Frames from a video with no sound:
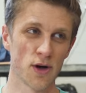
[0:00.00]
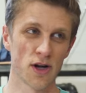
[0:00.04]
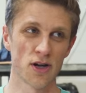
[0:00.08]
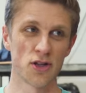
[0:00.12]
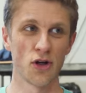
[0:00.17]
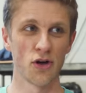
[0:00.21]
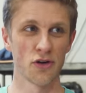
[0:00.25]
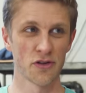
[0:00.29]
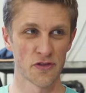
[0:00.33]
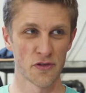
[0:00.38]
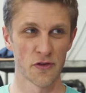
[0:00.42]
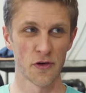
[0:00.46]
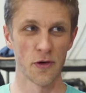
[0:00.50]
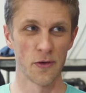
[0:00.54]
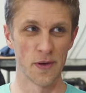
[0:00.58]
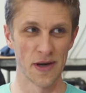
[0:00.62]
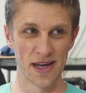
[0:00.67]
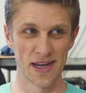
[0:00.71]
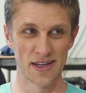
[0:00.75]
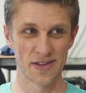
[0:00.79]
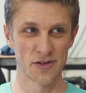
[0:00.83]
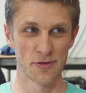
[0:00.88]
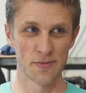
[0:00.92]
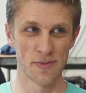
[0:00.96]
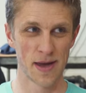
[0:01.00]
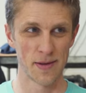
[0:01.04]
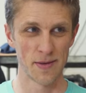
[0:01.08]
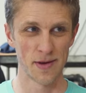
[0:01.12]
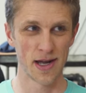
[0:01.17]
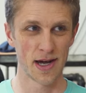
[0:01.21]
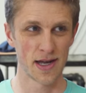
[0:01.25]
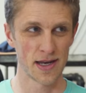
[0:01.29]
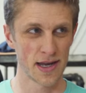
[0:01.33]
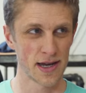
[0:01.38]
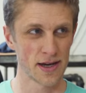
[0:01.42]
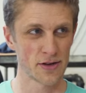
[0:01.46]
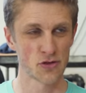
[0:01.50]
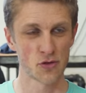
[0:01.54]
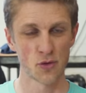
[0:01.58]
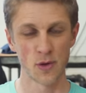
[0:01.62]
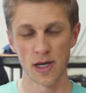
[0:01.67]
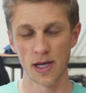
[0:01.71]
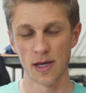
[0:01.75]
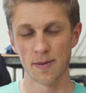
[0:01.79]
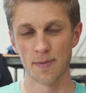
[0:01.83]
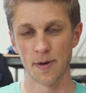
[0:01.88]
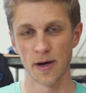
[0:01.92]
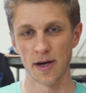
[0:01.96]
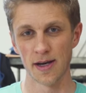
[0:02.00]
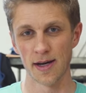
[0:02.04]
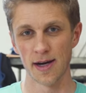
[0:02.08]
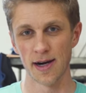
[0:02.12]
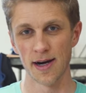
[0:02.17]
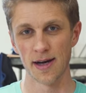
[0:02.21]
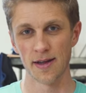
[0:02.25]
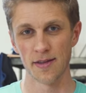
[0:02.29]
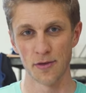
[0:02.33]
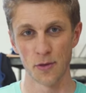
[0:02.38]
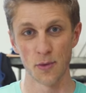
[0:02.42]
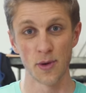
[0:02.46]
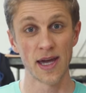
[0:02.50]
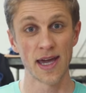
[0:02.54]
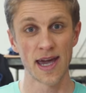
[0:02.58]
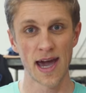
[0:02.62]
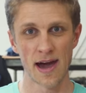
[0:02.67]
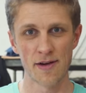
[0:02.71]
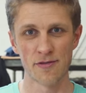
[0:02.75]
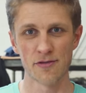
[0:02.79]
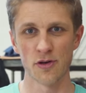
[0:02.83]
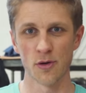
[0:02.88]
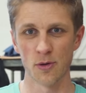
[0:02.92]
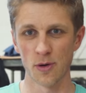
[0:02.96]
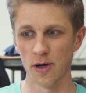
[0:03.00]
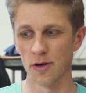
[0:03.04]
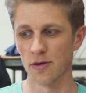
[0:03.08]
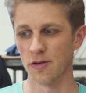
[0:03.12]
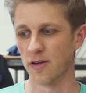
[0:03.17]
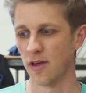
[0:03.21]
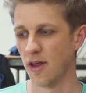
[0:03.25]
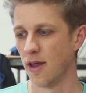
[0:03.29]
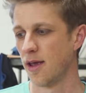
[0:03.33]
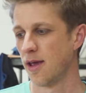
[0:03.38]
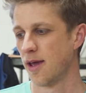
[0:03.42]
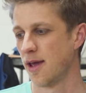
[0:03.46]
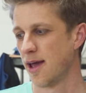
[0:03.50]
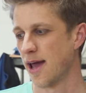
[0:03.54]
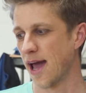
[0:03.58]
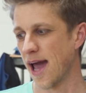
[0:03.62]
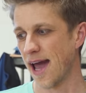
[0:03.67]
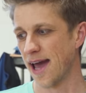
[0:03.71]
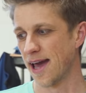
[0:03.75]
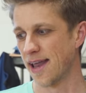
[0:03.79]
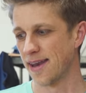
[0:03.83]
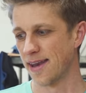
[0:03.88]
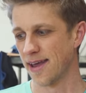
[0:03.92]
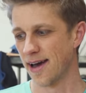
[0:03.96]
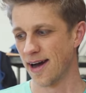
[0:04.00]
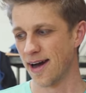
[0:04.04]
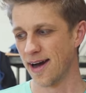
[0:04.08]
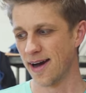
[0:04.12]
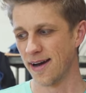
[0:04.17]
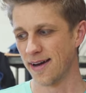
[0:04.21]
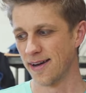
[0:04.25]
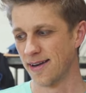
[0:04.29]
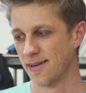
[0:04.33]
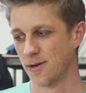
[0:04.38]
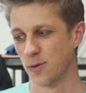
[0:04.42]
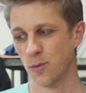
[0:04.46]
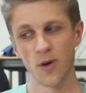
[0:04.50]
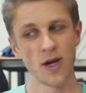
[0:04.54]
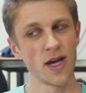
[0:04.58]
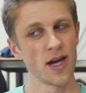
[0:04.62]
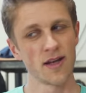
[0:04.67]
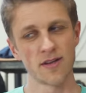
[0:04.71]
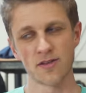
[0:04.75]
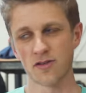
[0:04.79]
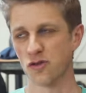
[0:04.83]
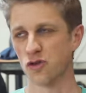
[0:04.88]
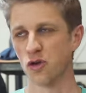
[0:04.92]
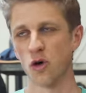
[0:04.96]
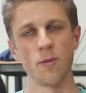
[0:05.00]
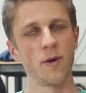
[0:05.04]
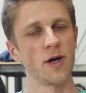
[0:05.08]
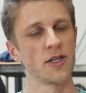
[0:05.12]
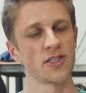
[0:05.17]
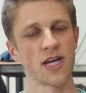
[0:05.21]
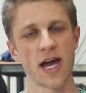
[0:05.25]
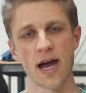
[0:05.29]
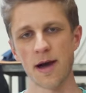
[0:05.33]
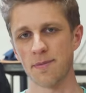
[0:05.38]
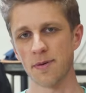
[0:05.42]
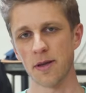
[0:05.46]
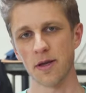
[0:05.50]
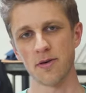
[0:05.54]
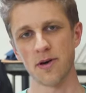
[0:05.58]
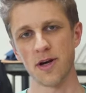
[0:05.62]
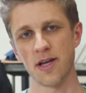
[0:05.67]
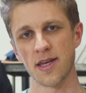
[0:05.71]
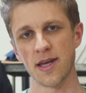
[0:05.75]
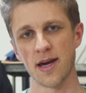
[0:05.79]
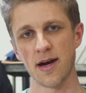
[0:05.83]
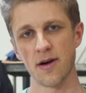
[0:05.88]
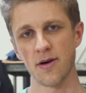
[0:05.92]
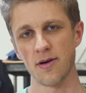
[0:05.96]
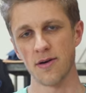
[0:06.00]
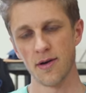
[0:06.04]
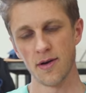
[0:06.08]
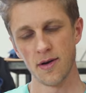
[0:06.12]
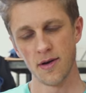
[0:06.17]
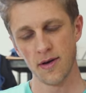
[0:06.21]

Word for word: we're closed for a week, so maybe not next week, but uh, the week afterwards. And uh, we got so much happening right now.